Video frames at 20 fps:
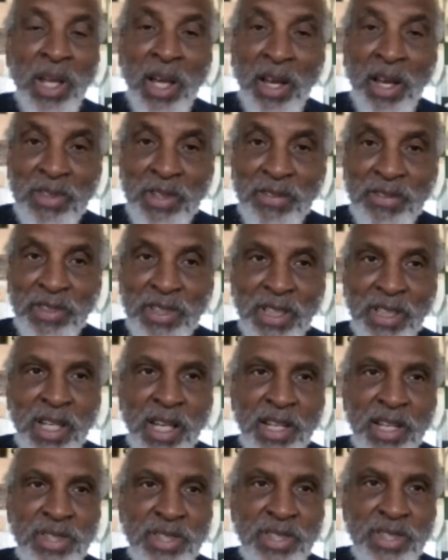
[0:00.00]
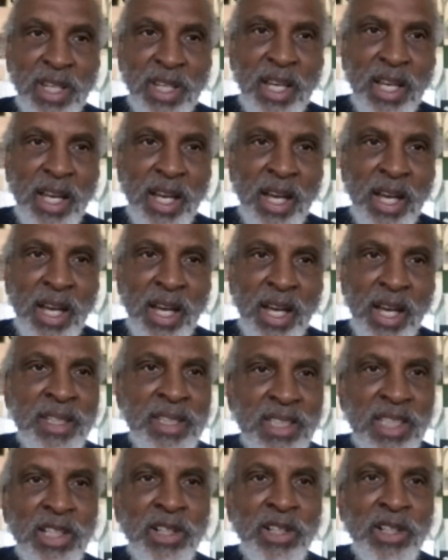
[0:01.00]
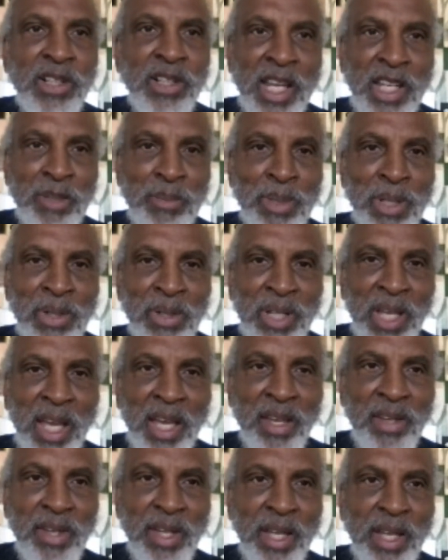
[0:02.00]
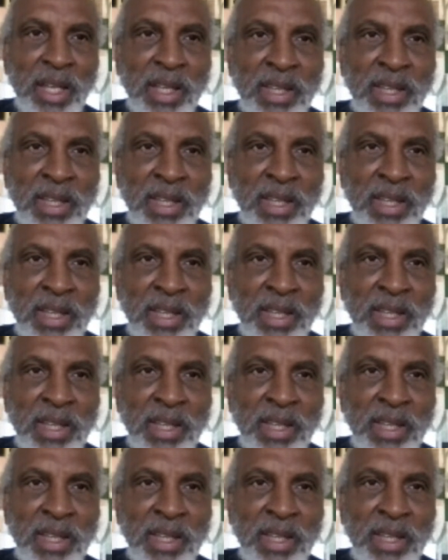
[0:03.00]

love different than us, uh, and still for that to be okay.